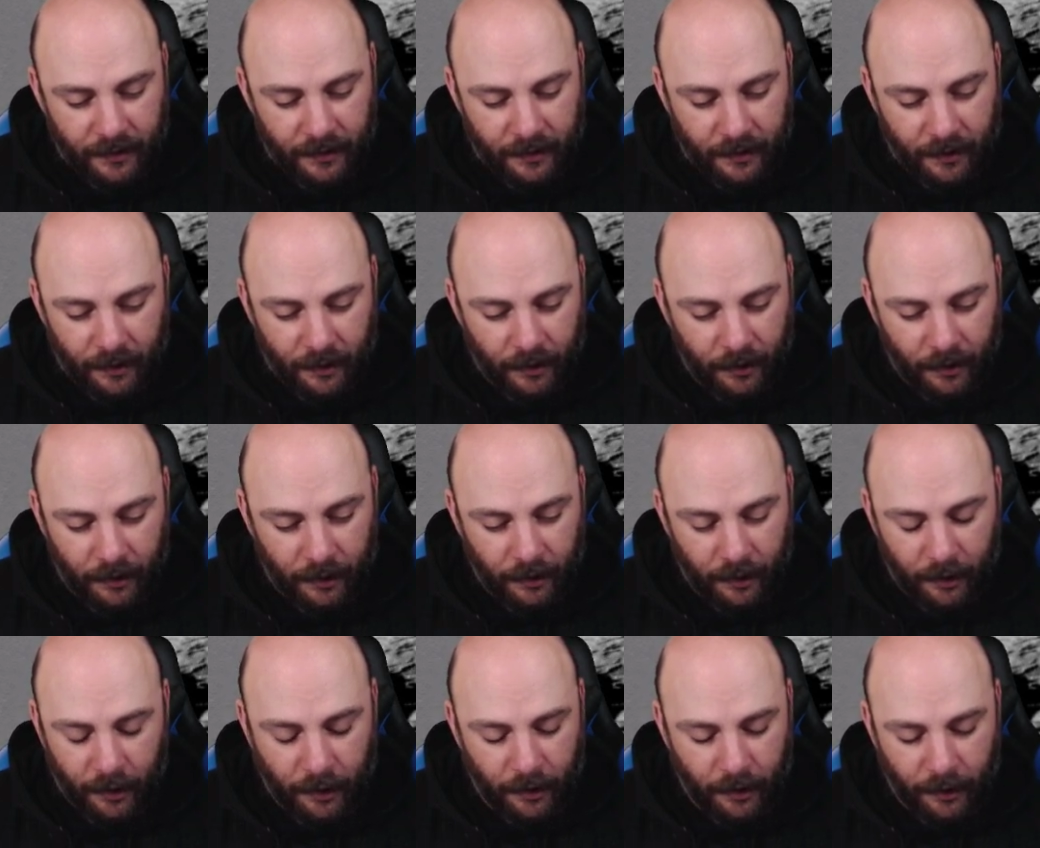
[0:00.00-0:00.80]

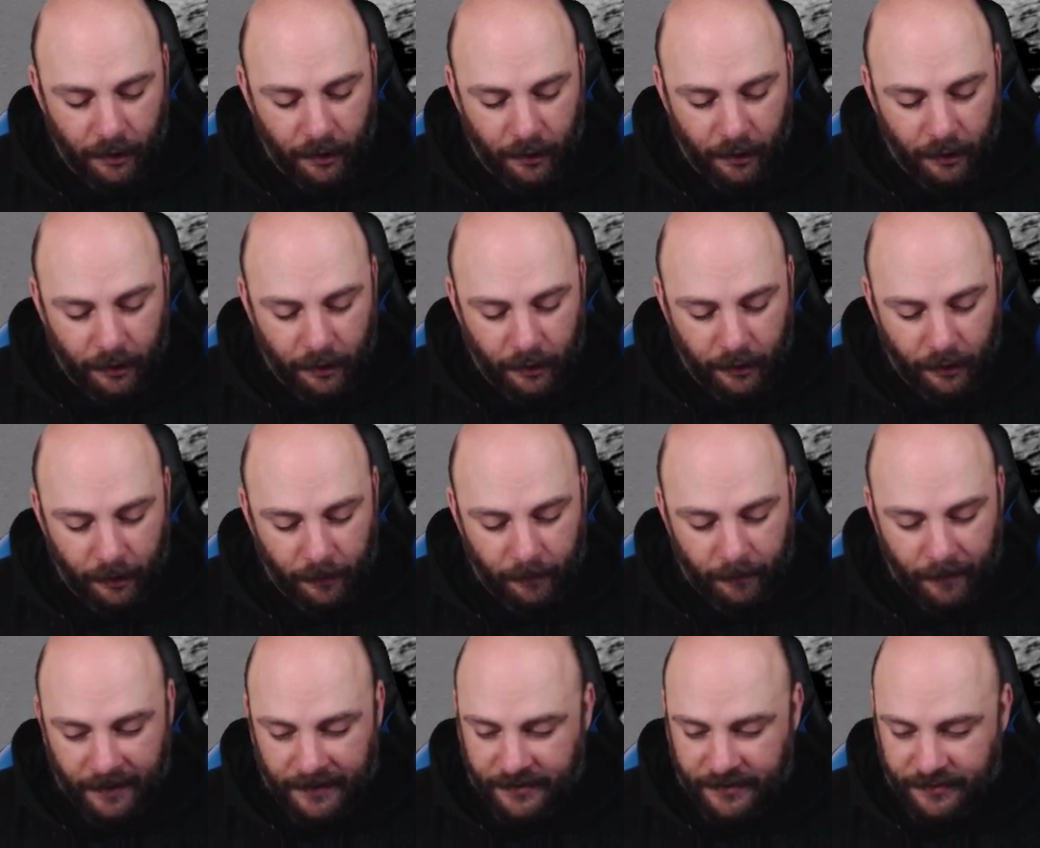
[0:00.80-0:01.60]

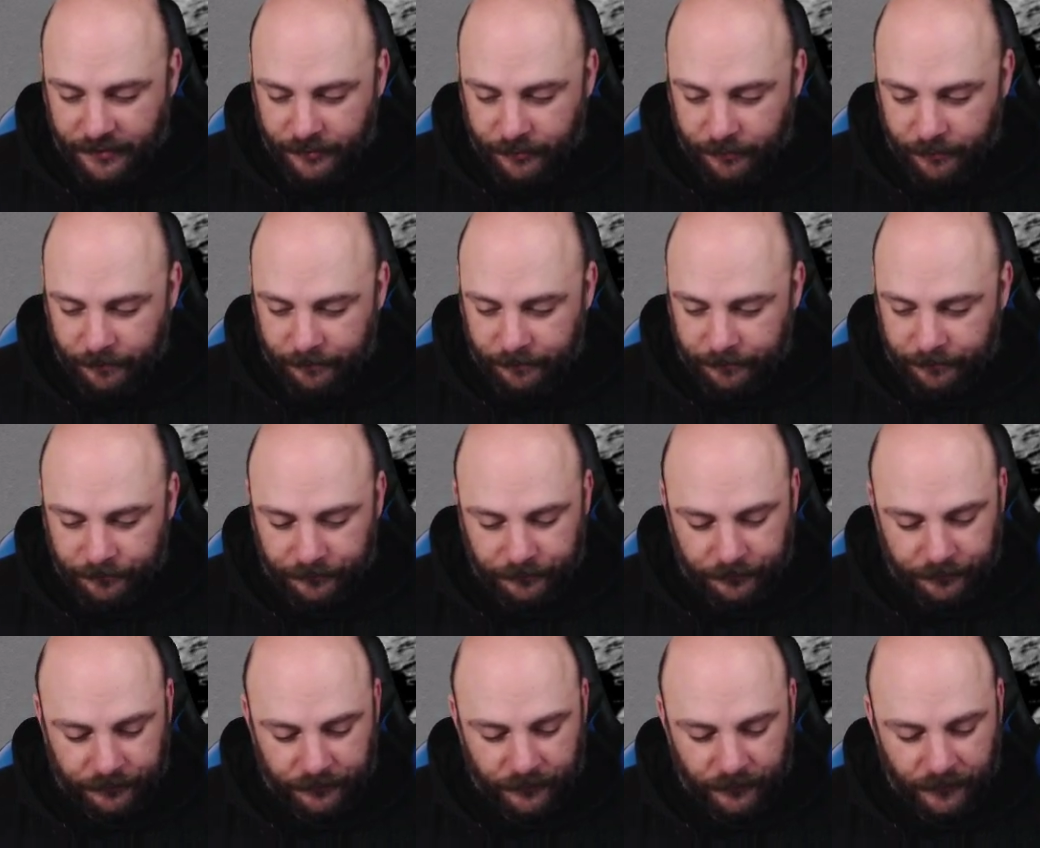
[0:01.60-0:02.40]
minus 2.
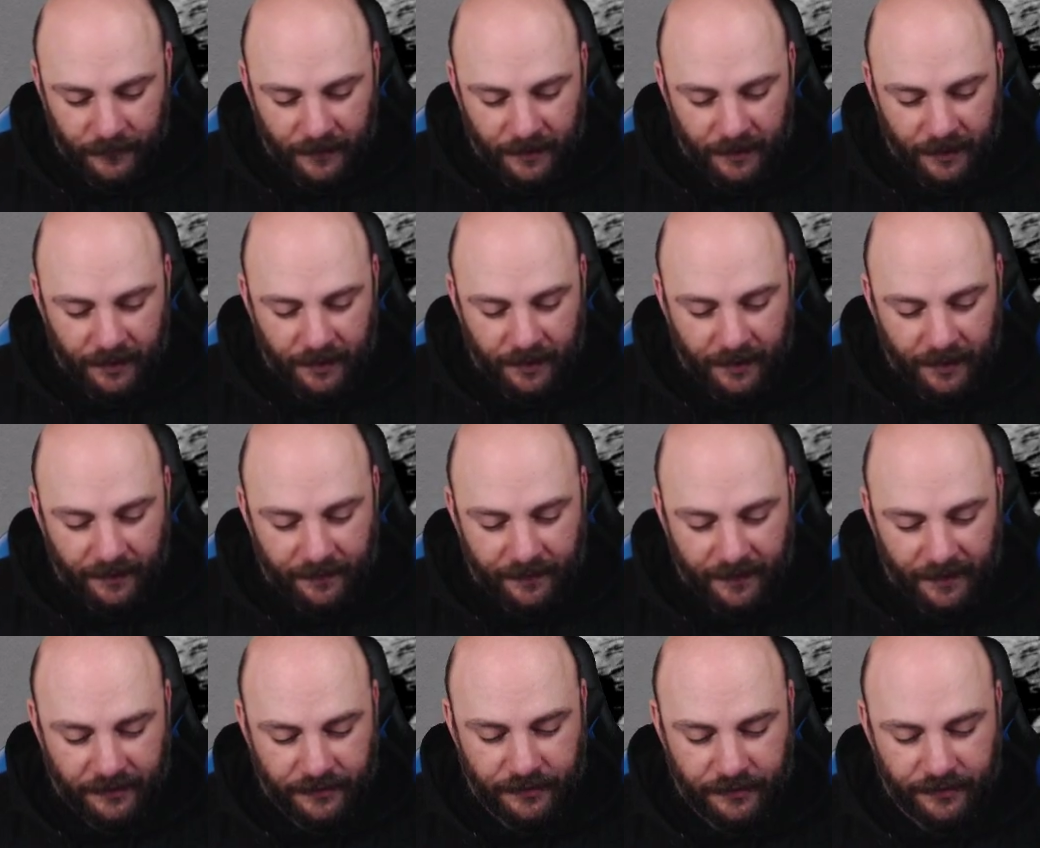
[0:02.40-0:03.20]

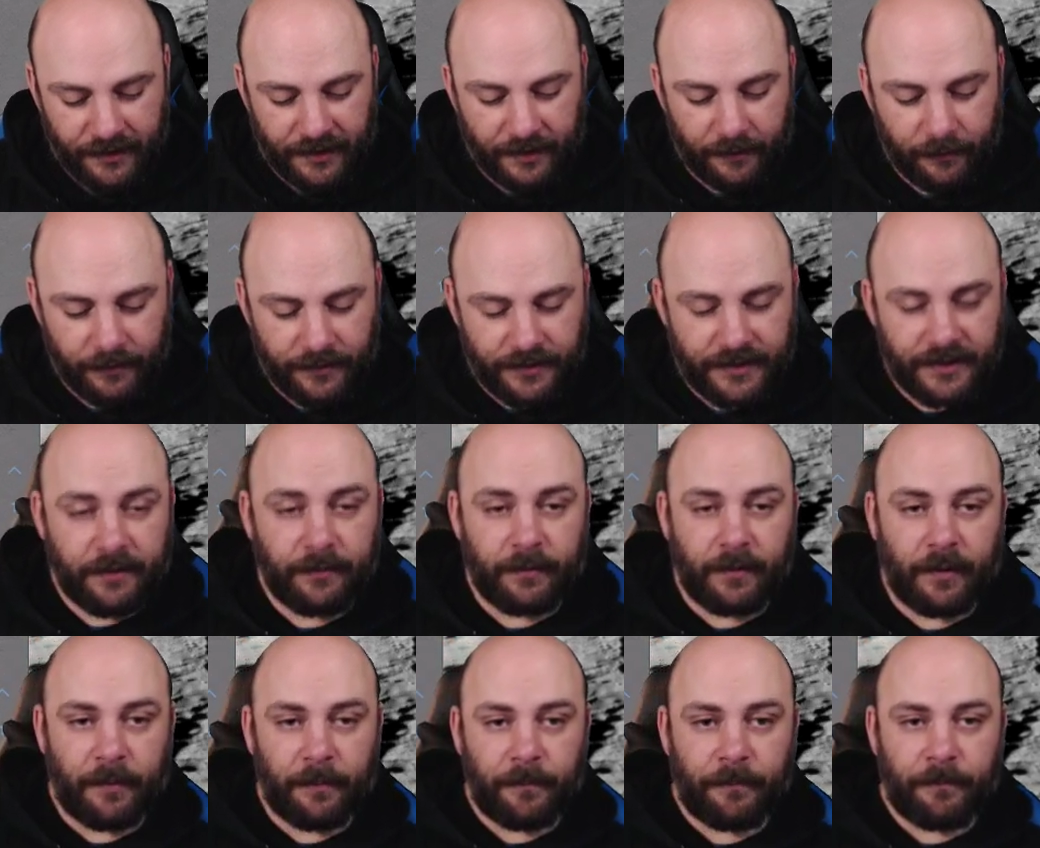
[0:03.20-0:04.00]
And that should equal
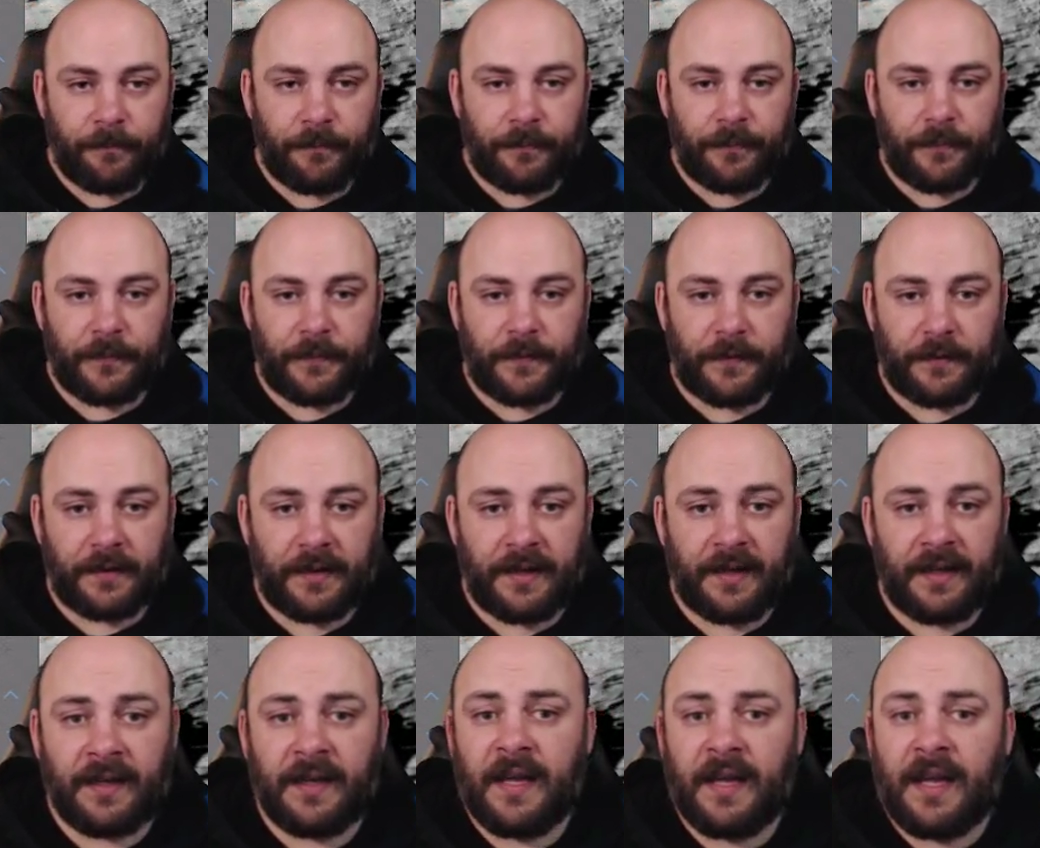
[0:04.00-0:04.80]
0.
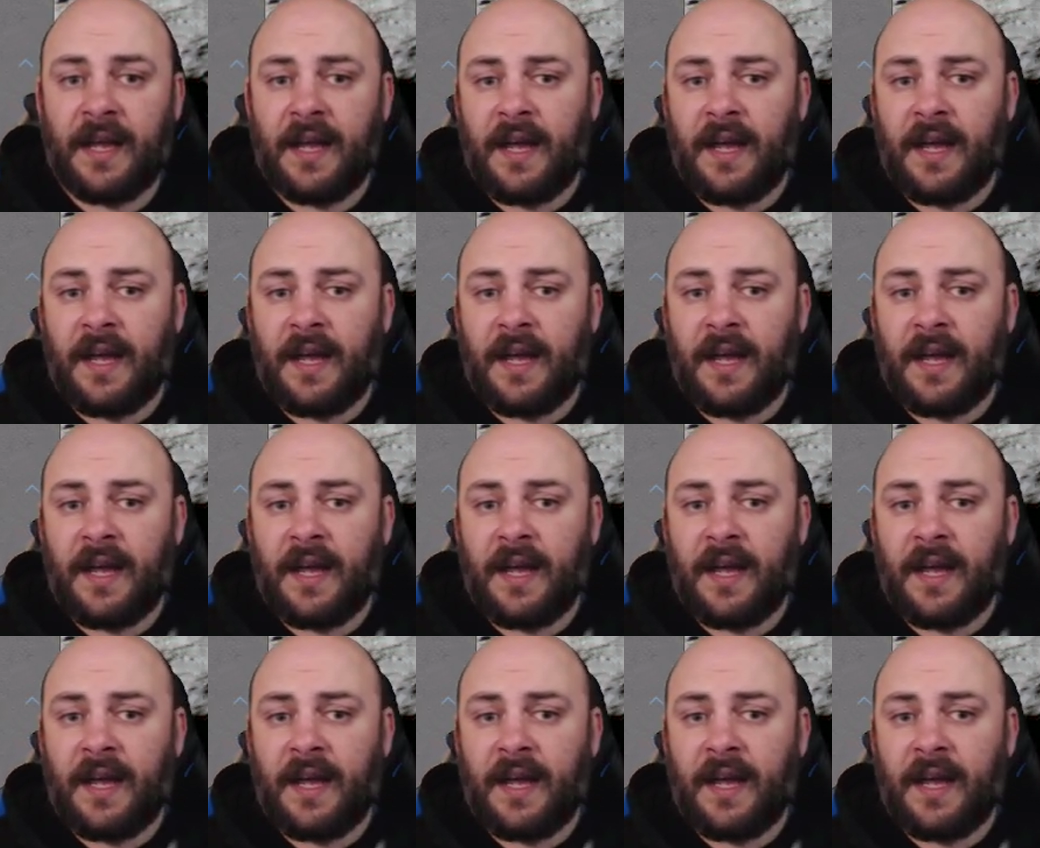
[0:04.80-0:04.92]
Okay?